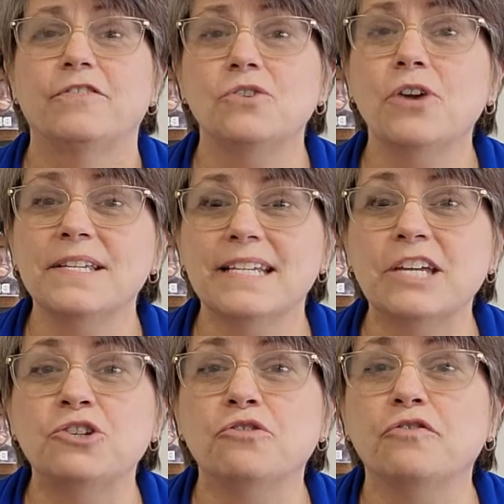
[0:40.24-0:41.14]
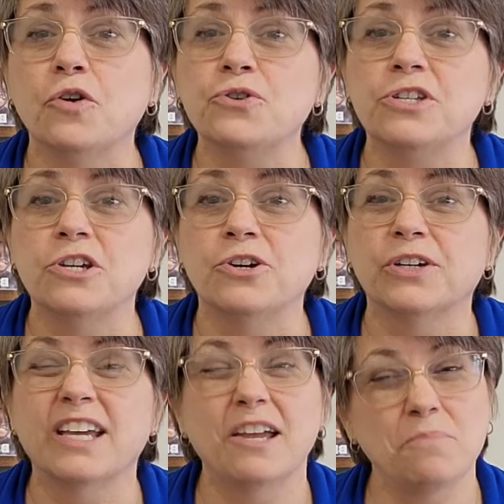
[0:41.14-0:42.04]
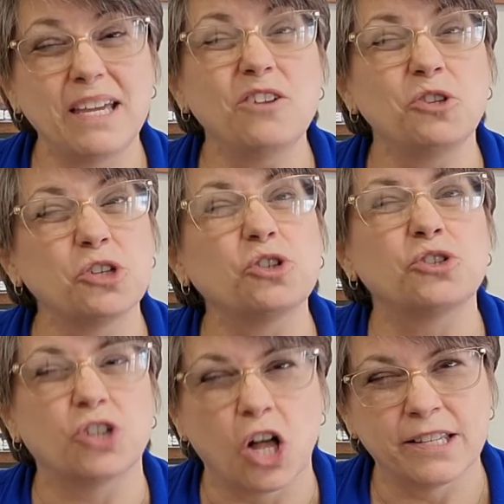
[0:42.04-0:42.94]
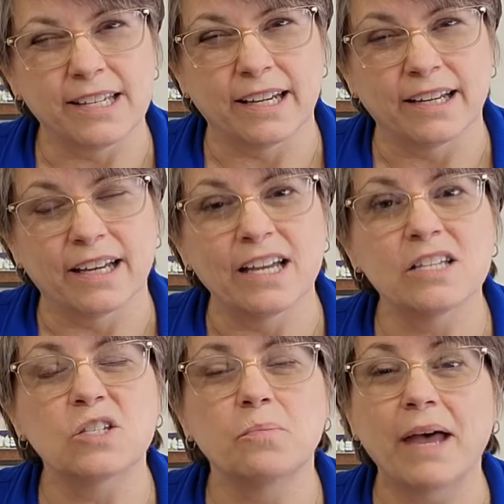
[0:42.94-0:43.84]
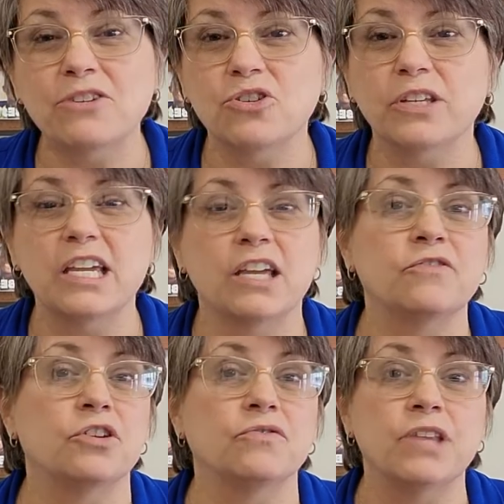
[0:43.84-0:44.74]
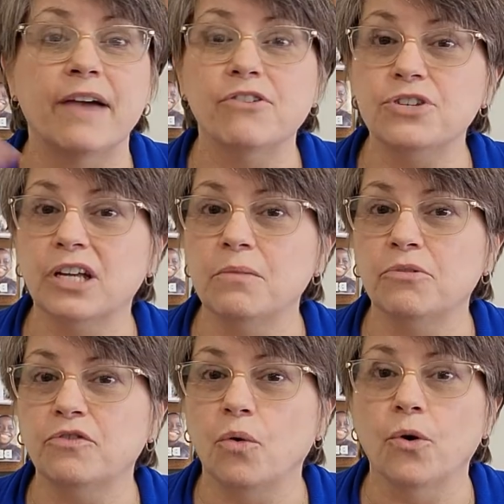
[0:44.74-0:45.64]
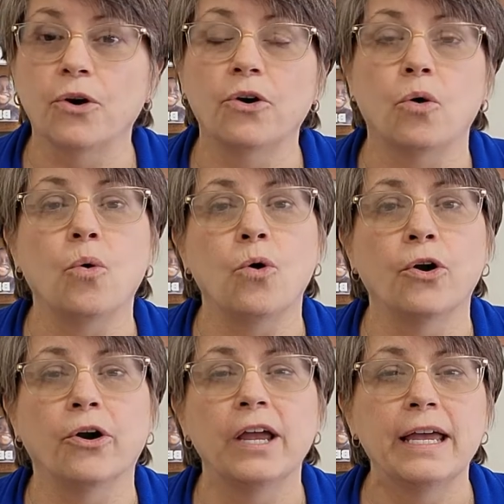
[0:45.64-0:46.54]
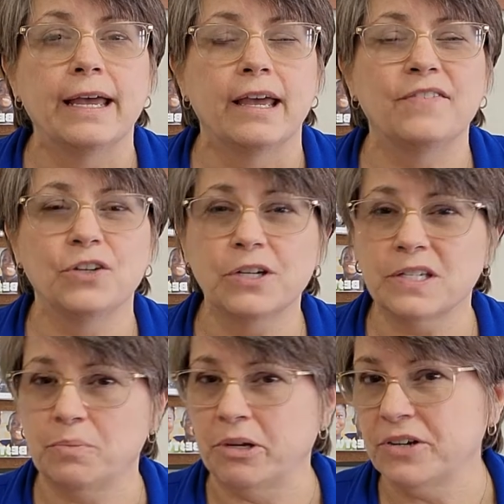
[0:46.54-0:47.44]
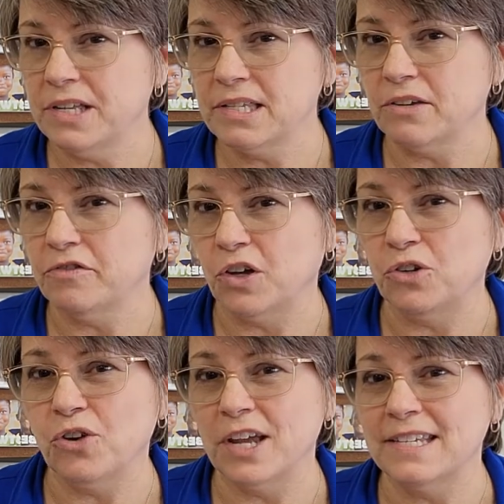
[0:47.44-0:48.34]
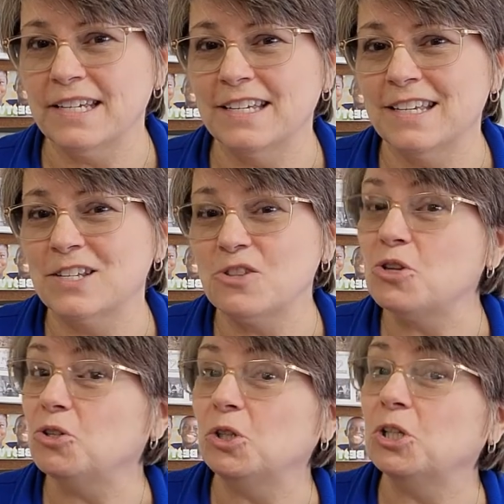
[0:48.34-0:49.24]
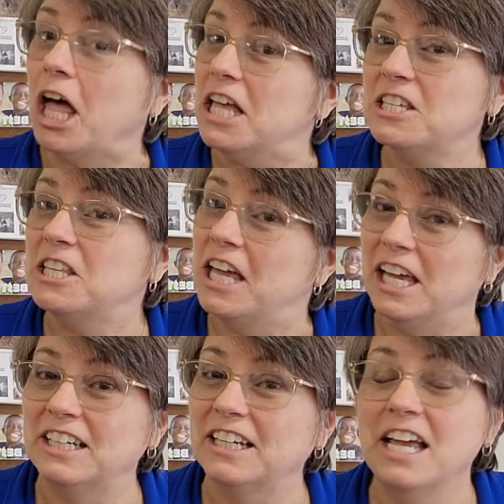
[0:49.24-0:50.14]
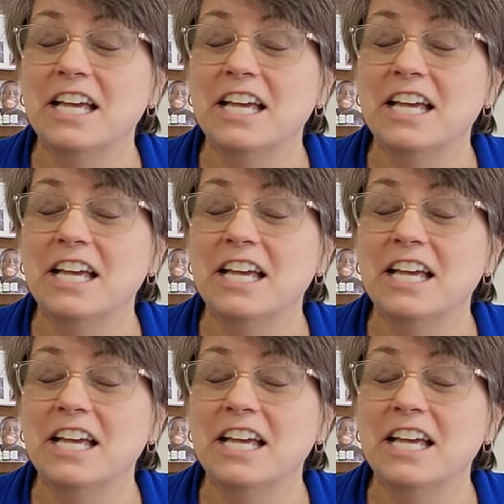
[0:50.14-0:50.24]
Fundraising in your first year can be a little daunting, especially if you've never done it before or if your experience of fundraising is a little less than